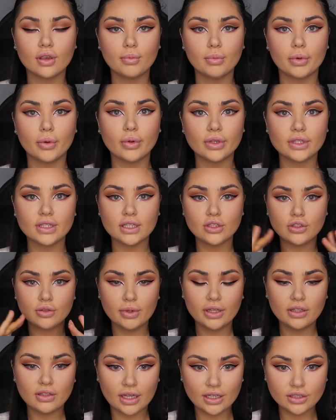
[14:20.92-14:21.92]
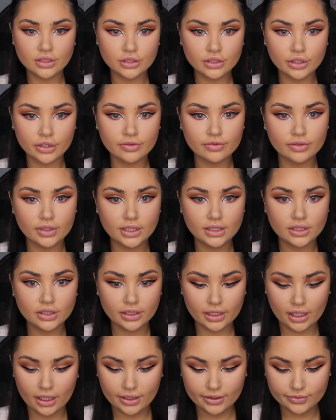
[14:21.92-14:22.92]
But once I do my lashes, hopefully it's
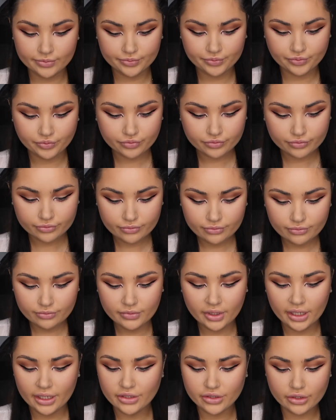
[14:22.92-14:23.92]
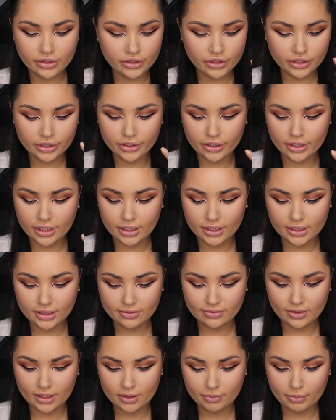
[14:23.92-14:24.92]
okay. I don't usually go down this
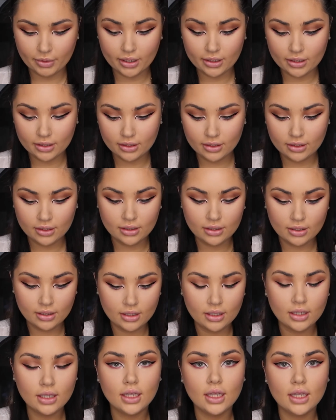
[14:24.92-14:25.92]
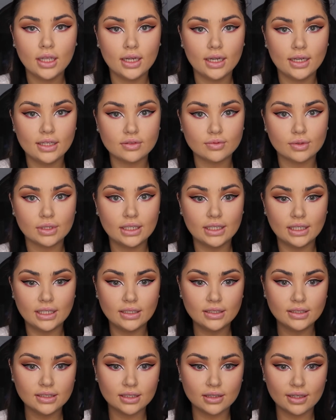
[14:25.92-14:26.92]
far, but it is what it
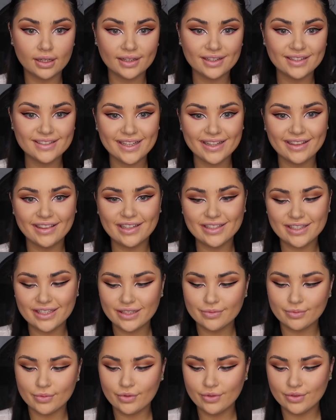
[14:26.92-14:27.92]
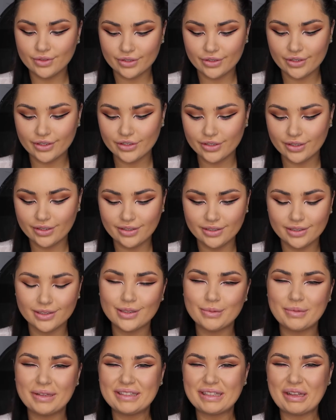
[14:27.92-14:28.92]
is. And like I said, less is more, so I should listen
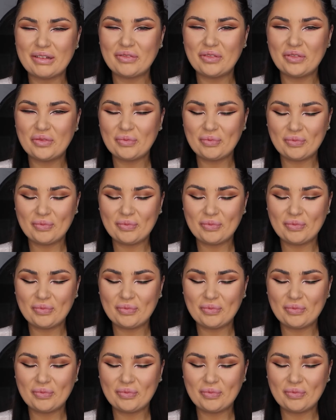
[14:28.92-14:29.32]
to myself.